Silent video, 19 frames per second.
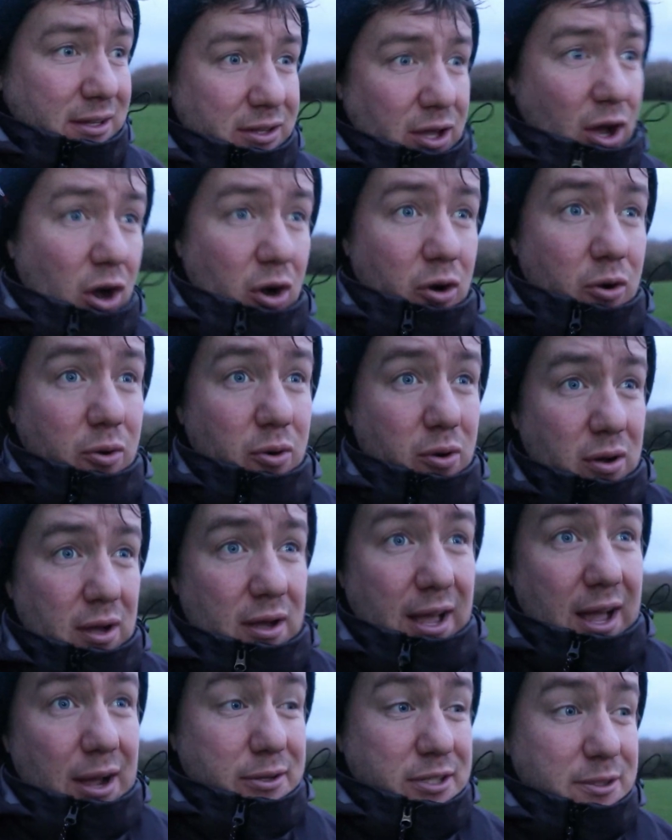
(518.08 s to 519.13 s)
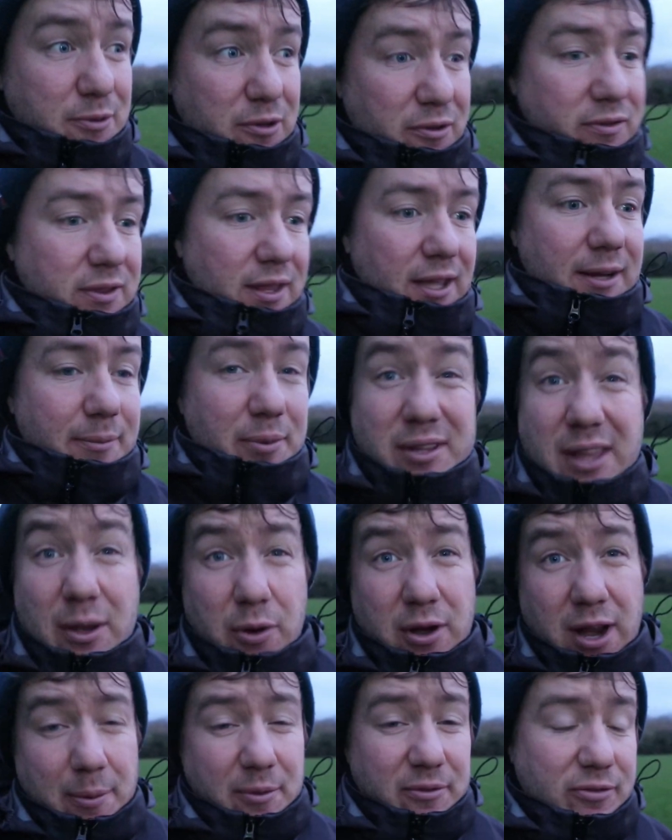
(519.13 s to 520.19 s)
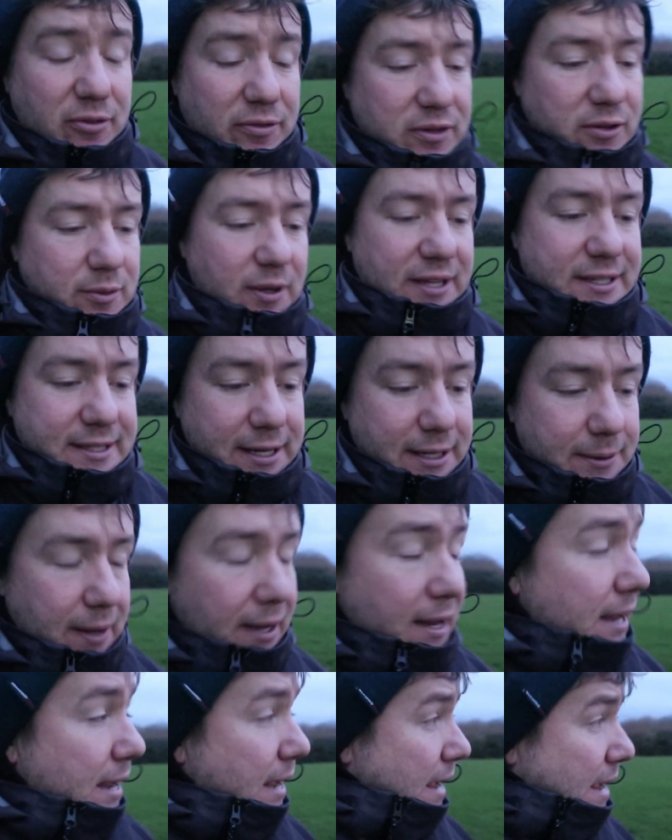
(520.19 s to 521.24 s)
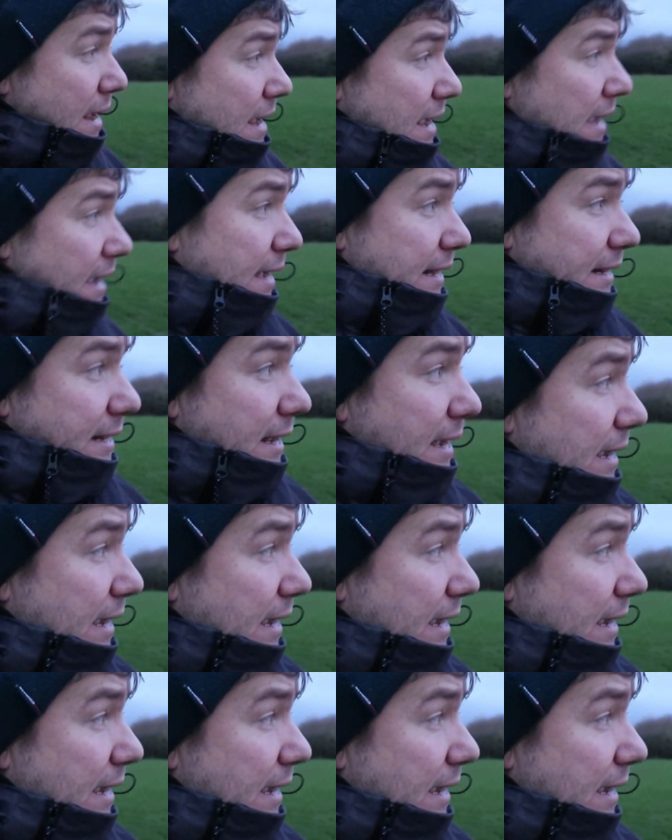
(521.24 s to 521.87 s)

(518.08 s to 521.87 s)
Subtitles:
the whole house move thing, but that won't happen for a few weeks anyway. And